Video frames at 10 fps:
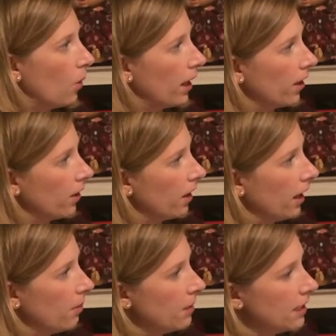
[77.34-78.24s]
where
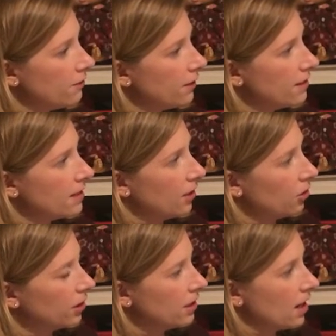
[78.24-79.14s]
infants and
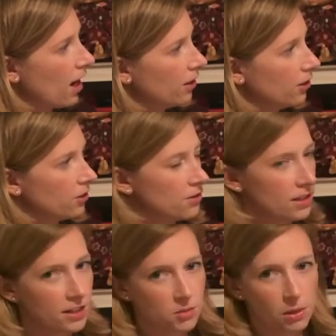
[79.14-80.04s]
early toddlers
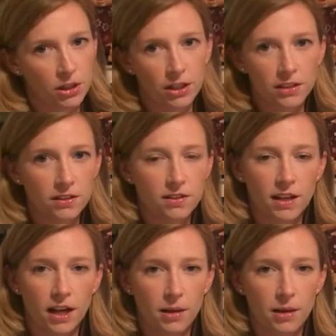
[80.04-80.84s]
experience